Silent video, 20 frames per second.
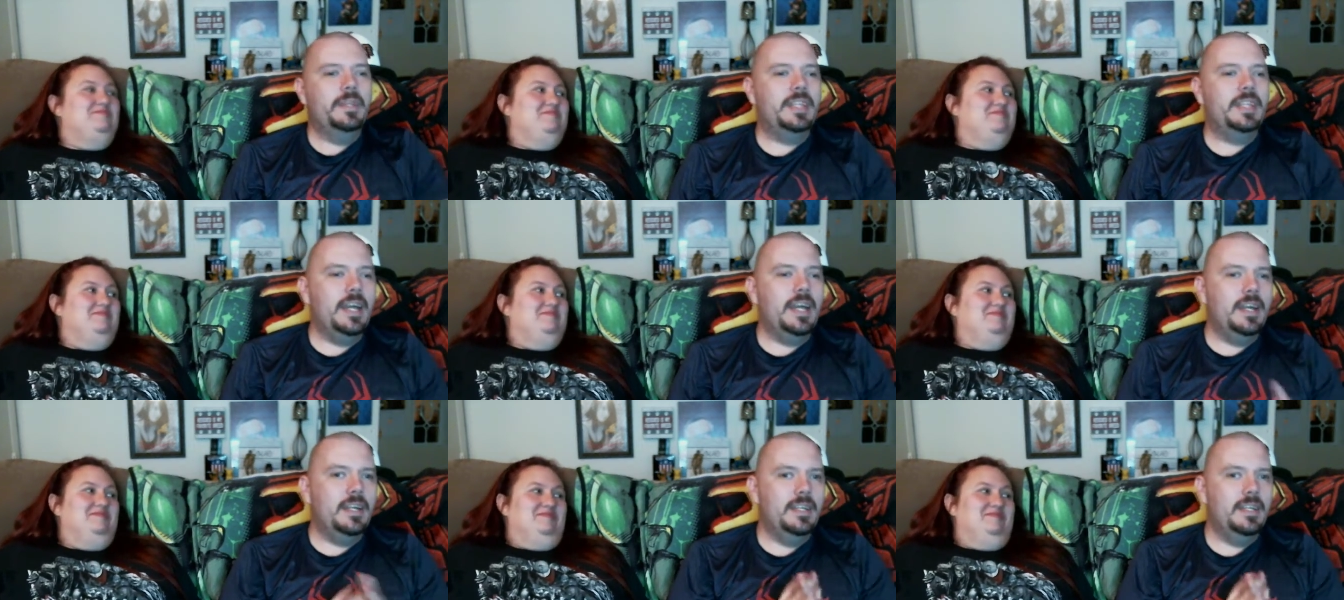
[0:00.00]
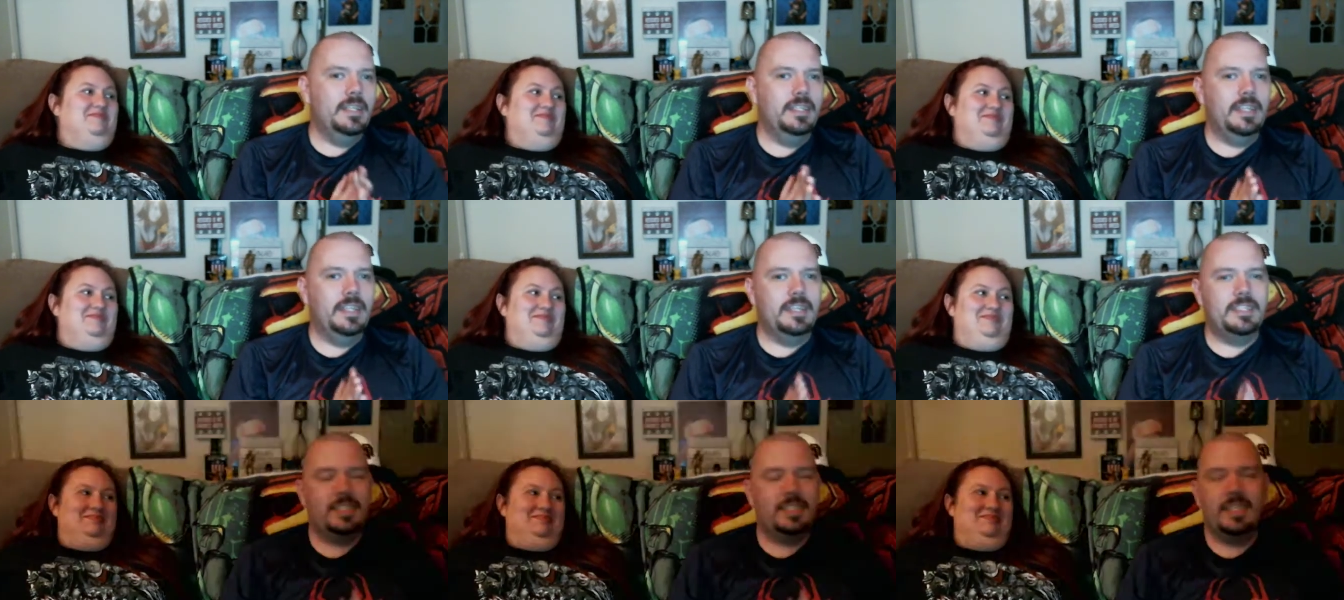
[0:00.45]
Speaker 1: they're
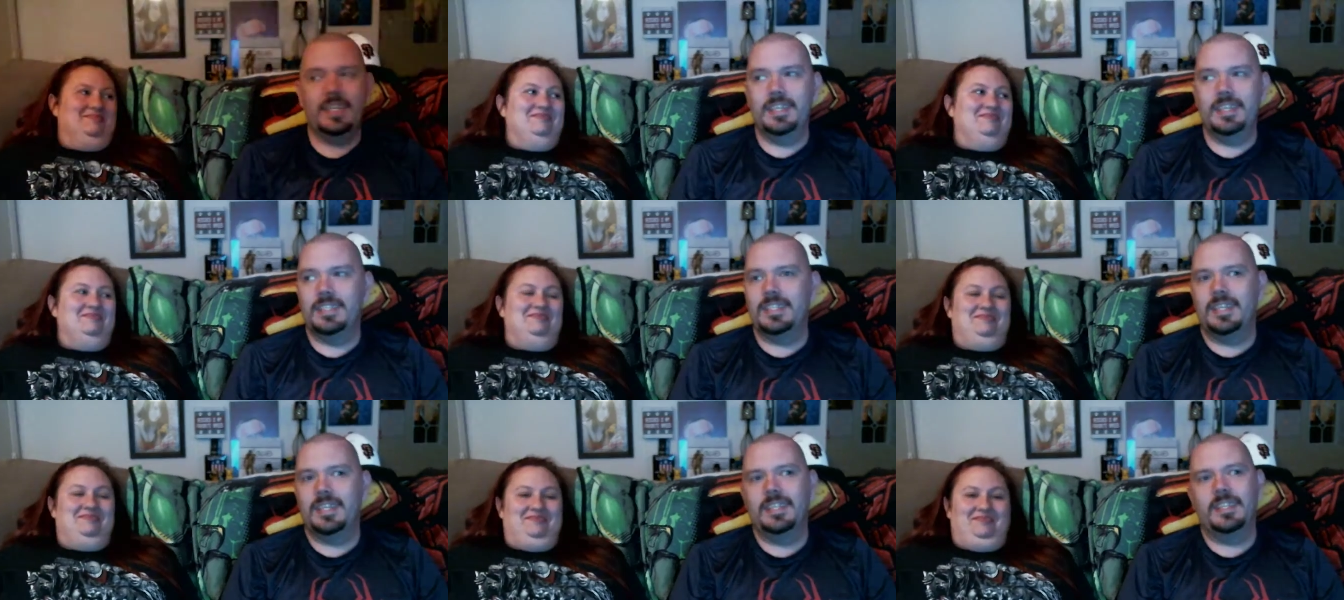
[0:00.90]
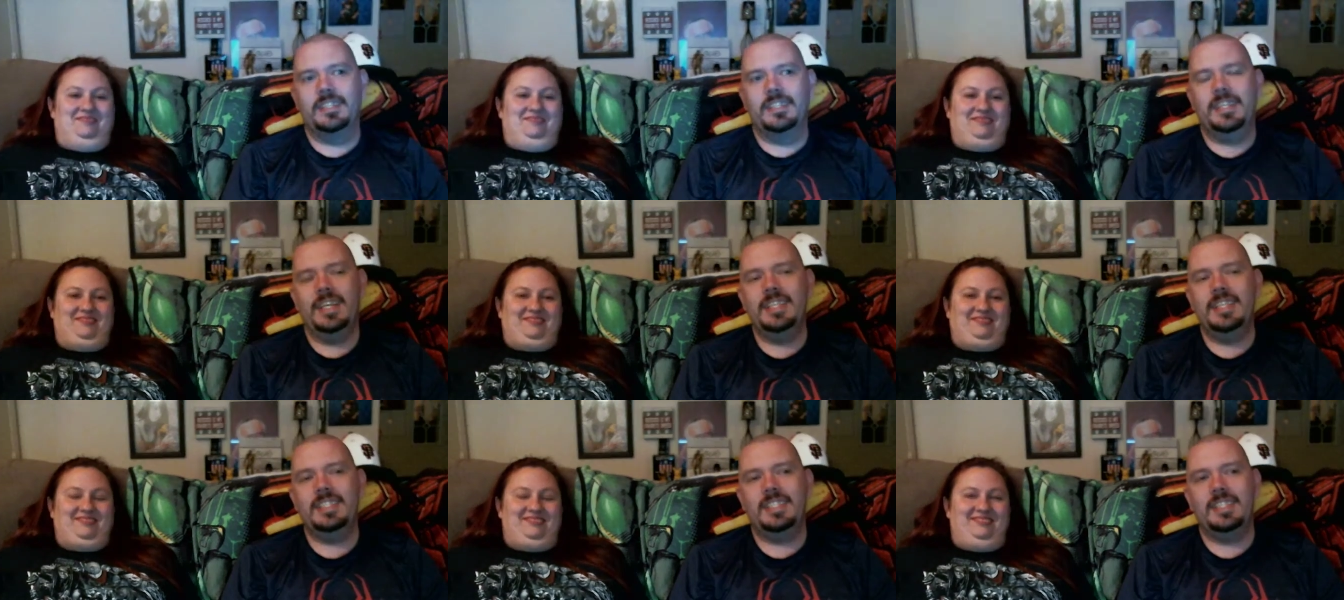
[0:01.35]
they're seriously they're
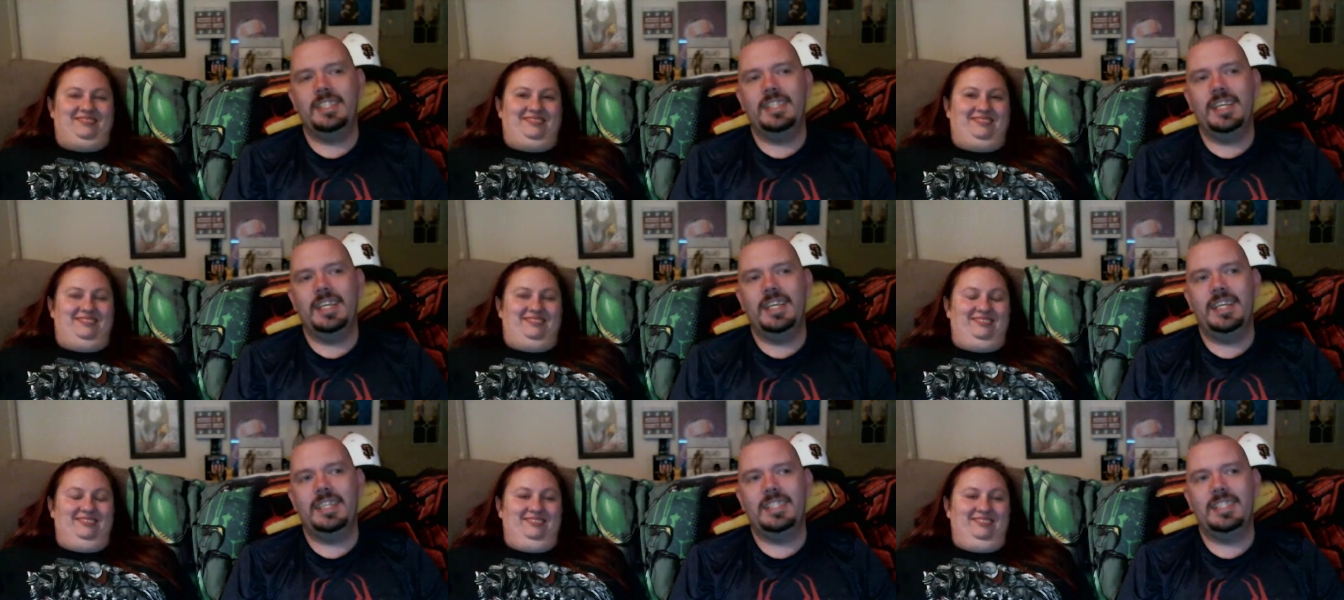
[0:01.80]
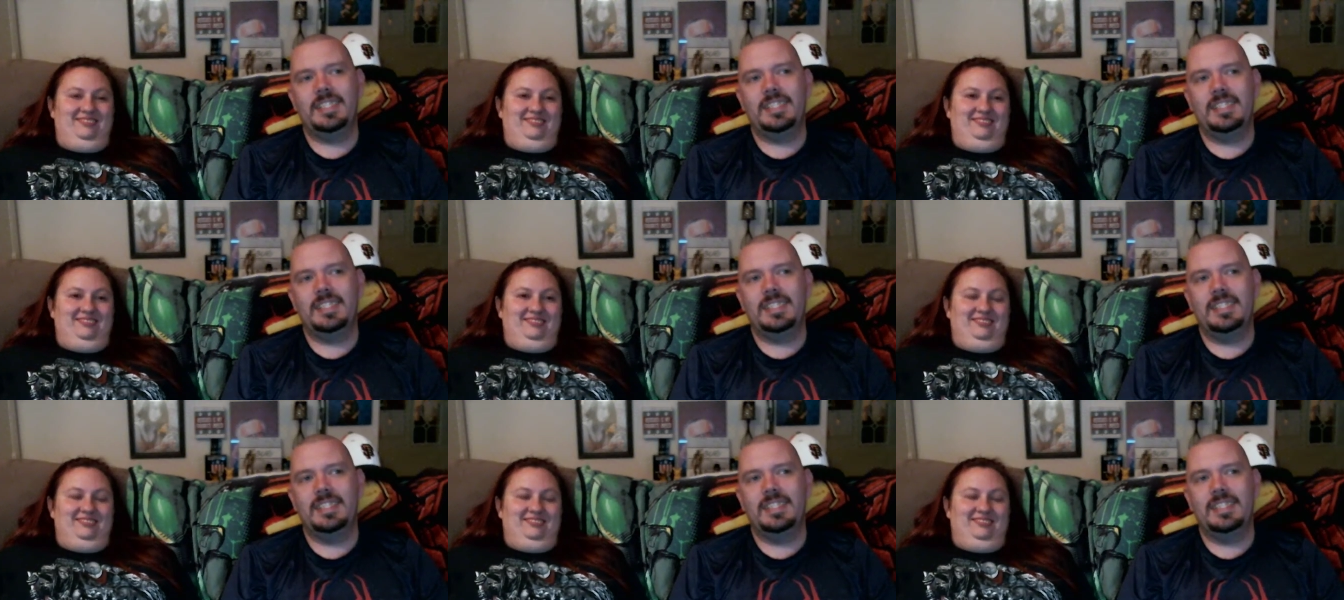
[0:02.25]
teasing this.